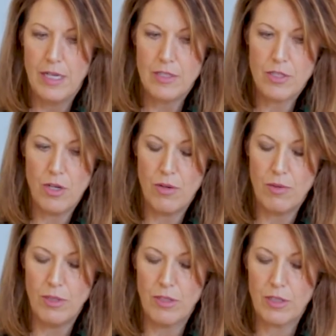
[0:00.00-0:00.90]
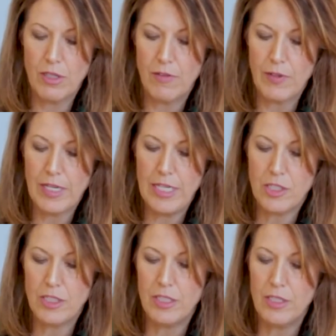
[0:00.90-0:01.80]
So a little
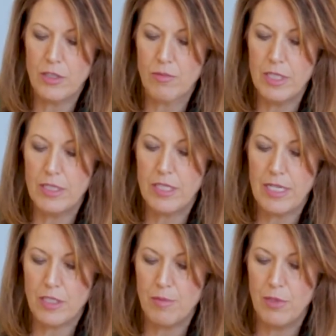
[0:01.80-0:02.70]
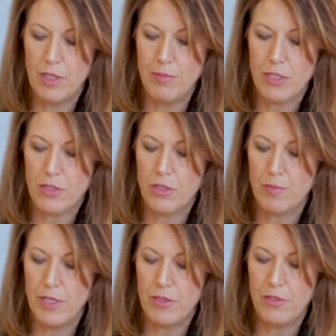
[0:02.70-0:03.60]
clarification. In your written testimony, Mr.
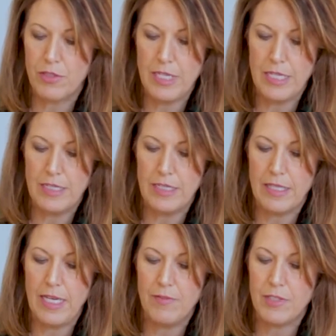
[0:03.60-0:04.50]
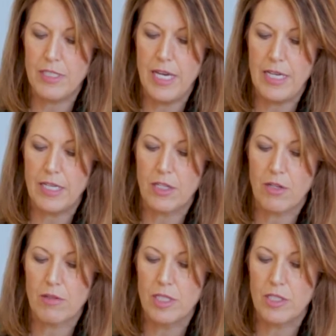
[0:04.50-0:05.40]
Smith, you stated that the FCA
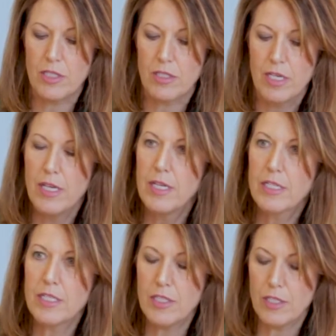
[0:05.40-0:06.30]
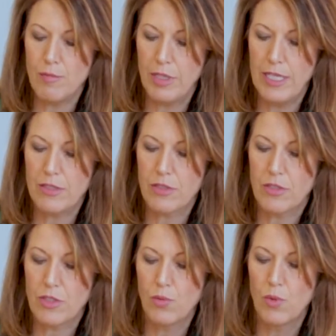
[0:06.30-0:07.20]
encourages system
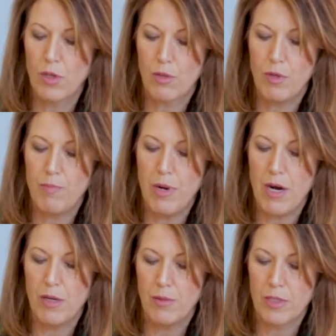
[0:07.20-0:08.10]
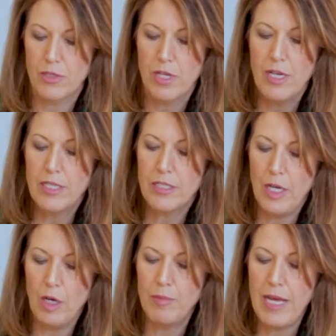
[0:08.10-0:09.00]
lenders to work with borrowers to
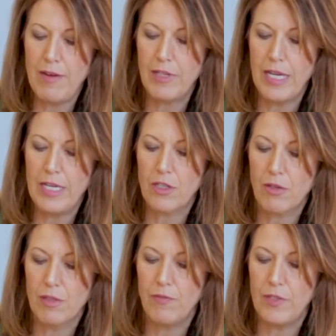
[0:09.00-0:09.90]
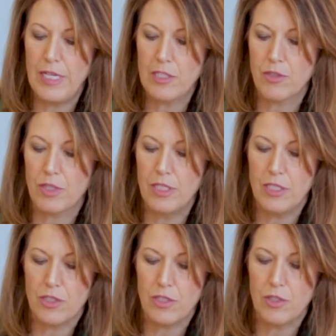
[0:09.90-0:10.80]
help navigate current financial
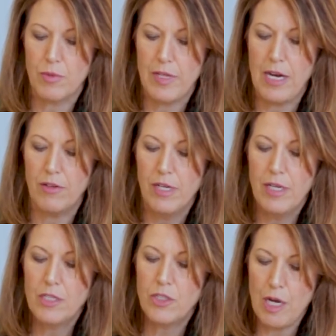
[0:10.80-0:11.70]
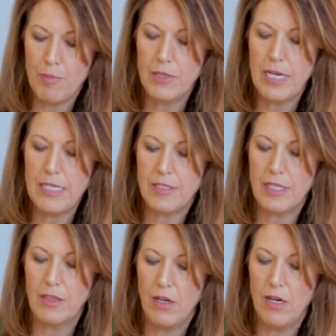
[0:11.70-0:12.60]
conditions without
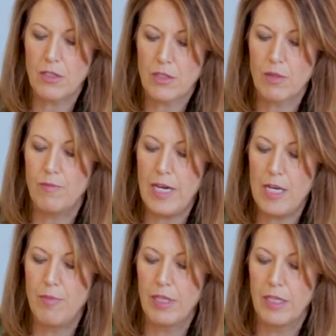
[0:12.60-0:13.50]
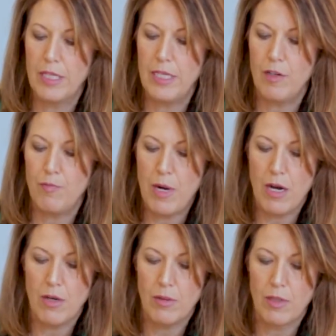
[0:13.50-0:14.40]
jeopardizing long-term viability of
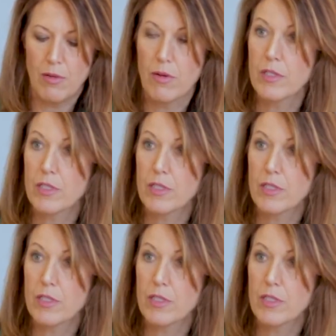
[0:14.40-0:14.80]
borrower or